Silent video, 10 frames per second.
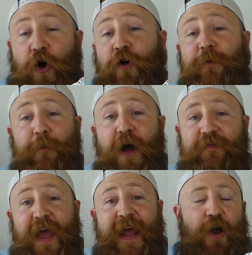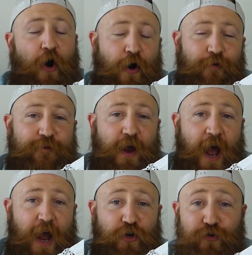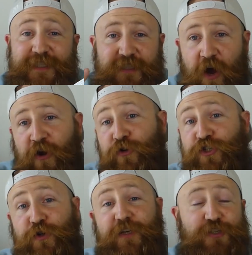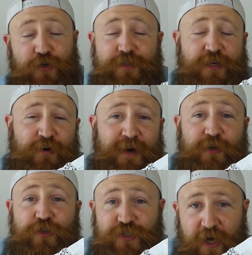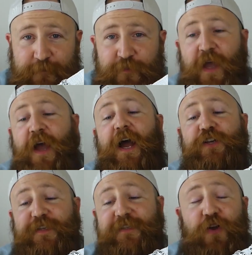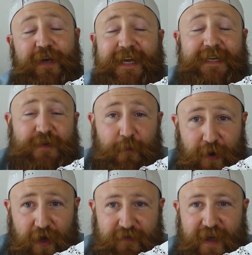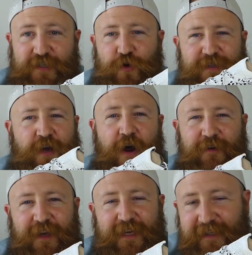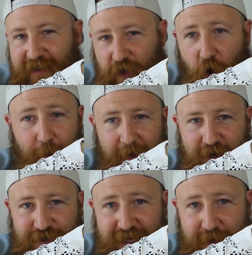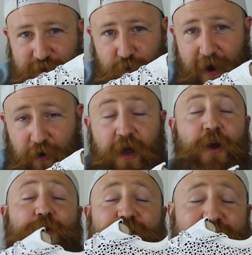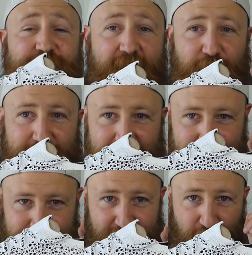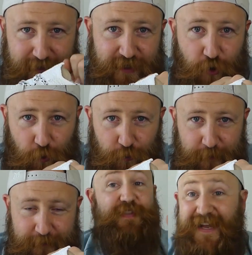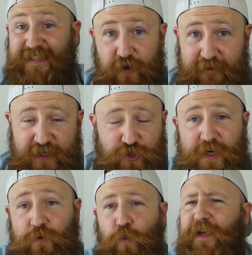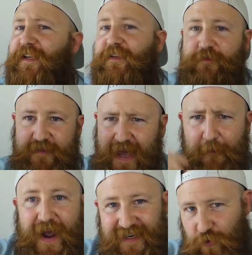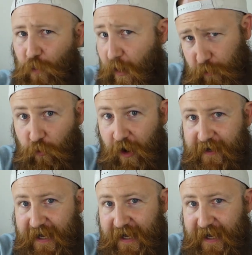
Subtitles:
on the birthday of Cristiano Jr., so Cristiano Ronaldo's son. It's released on his birthday, so it's kind of like a little homage to him as well, which is very, very cool. That's enough history. We can get back to where we were